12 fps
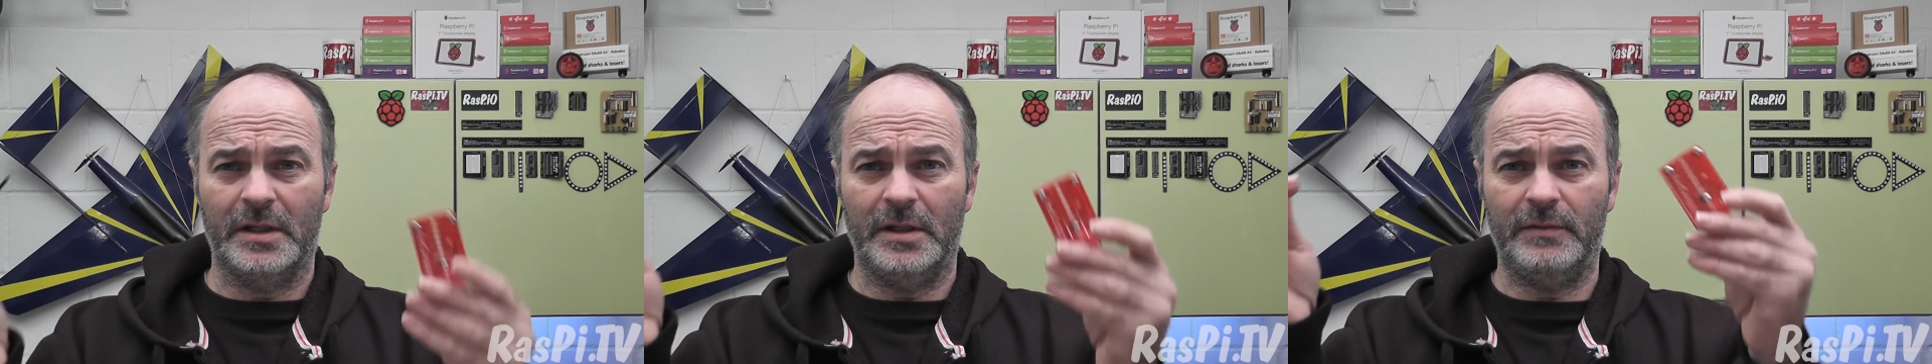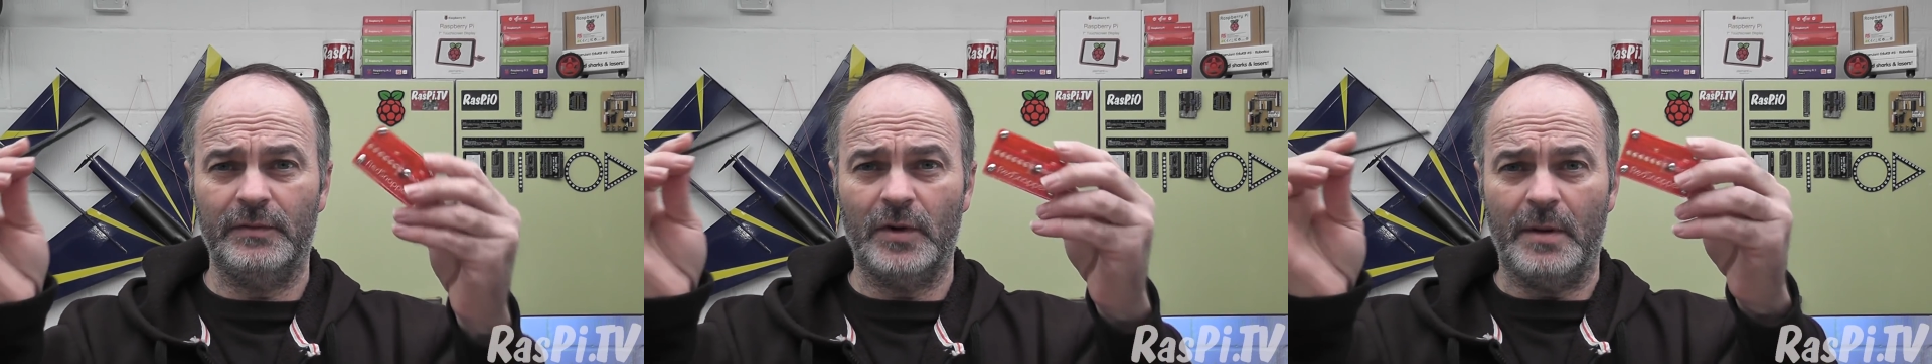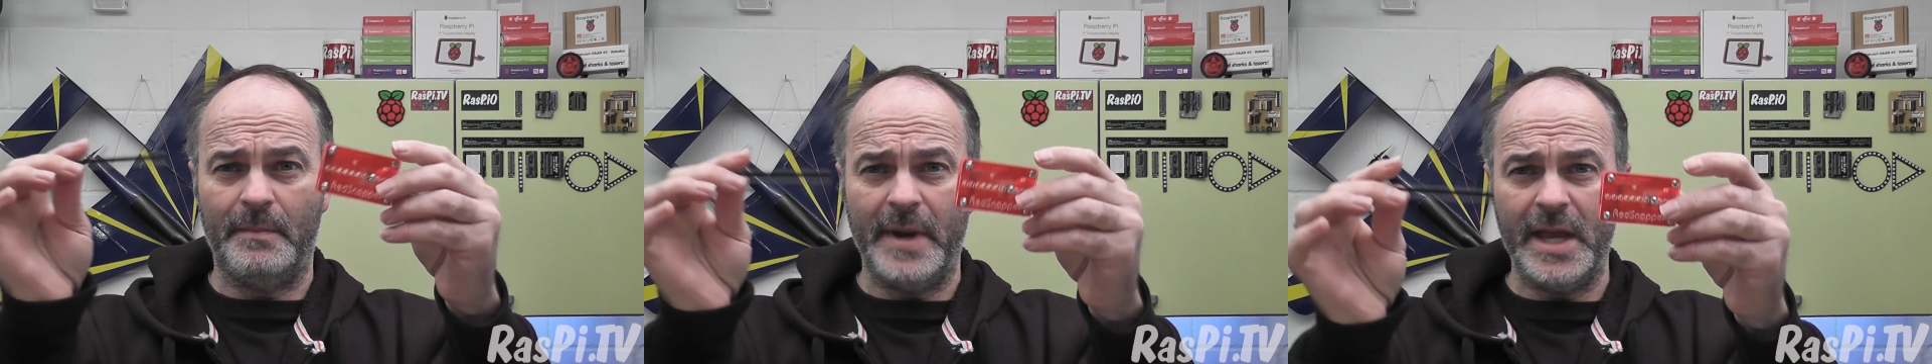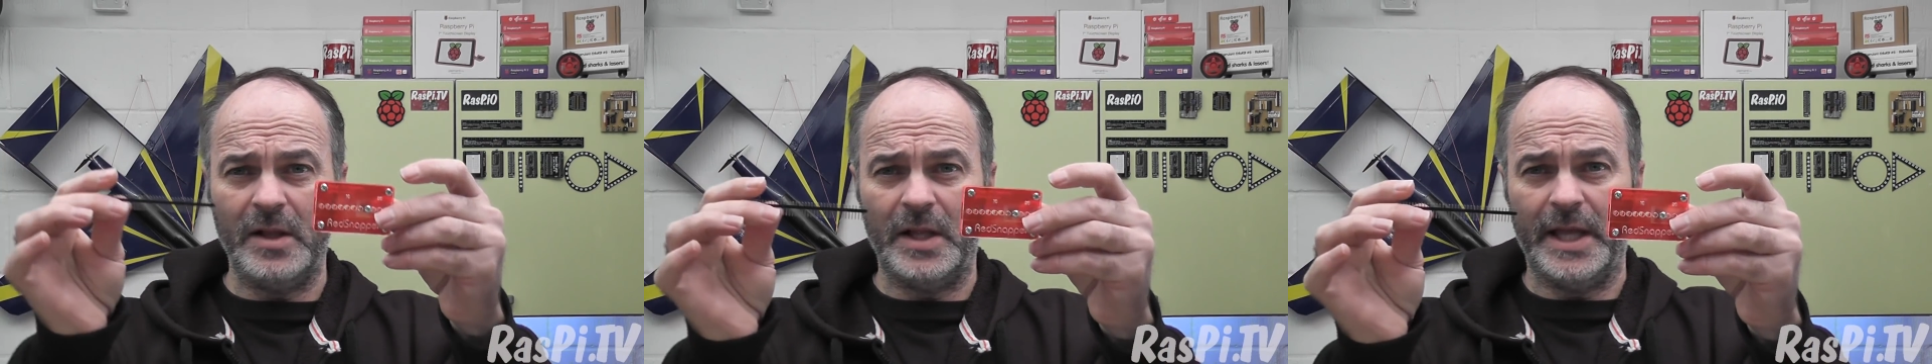If you've got
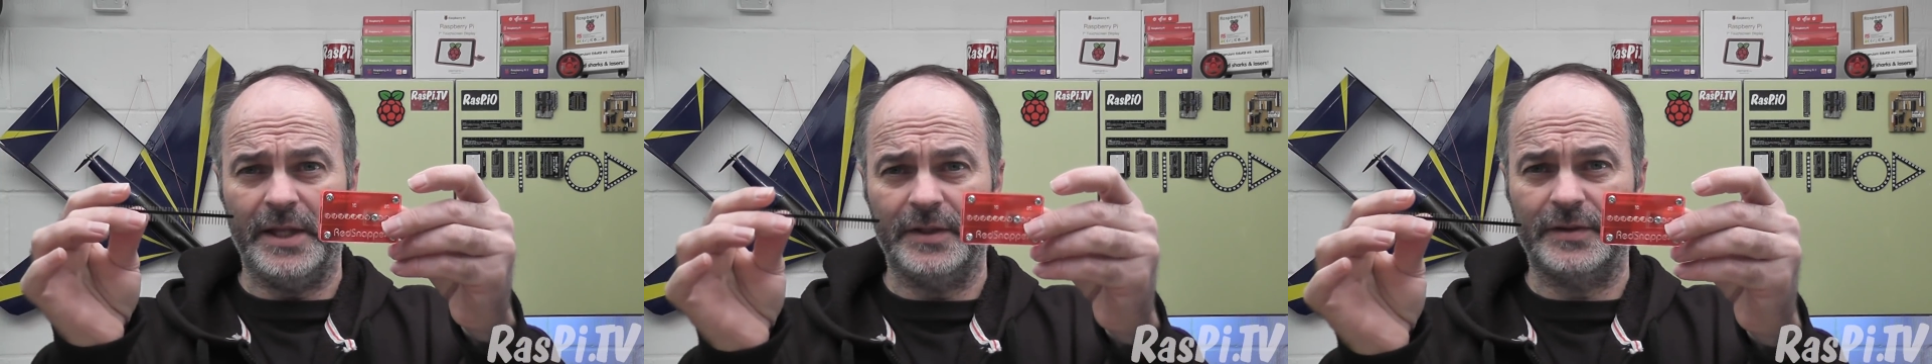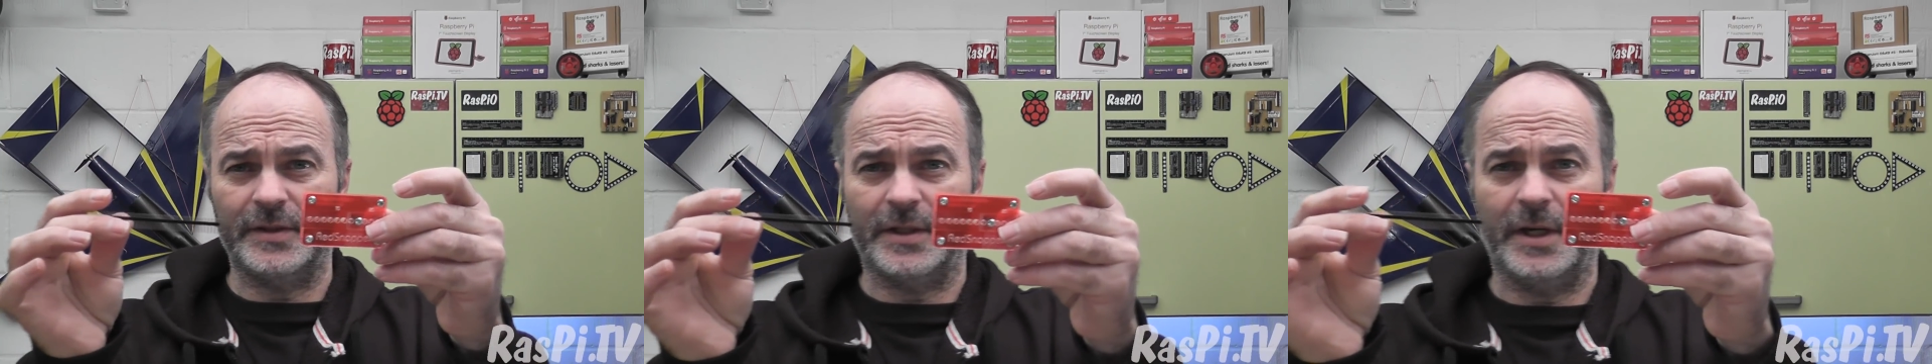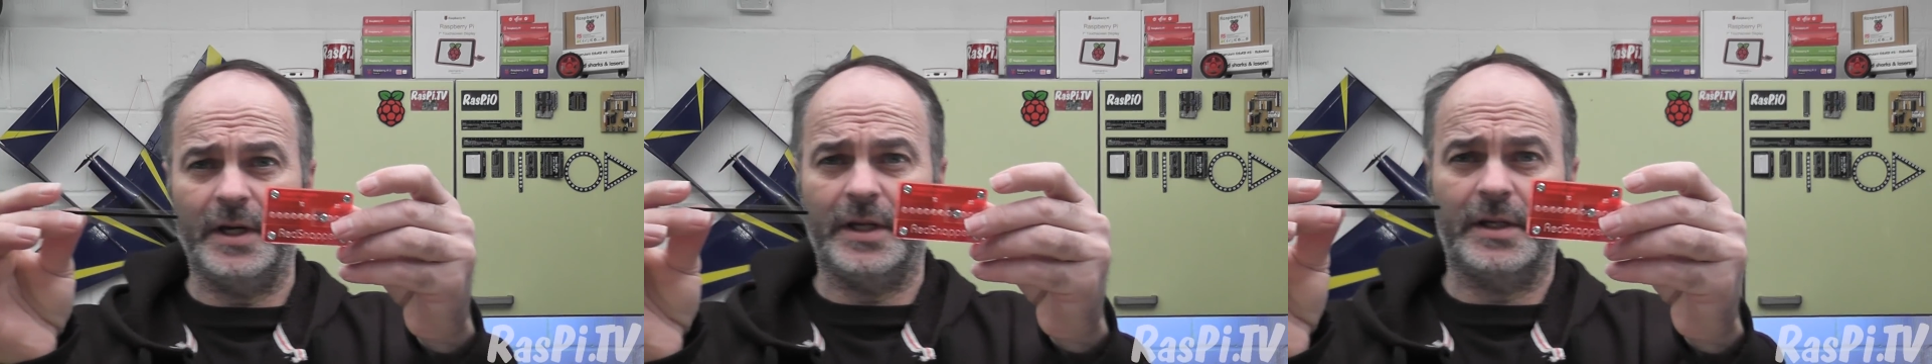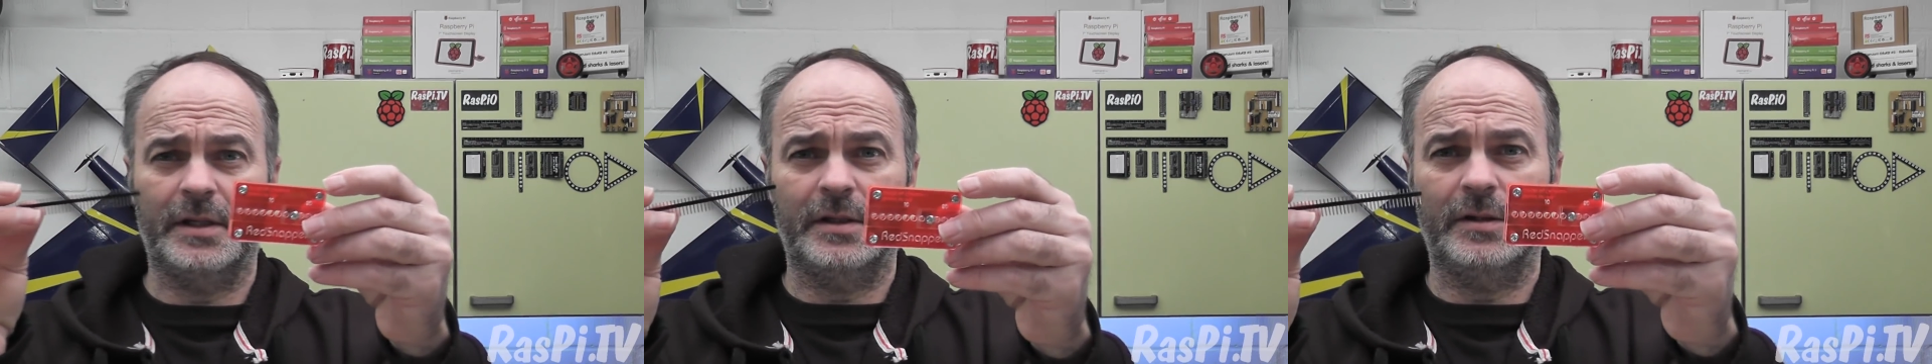male headers to cut,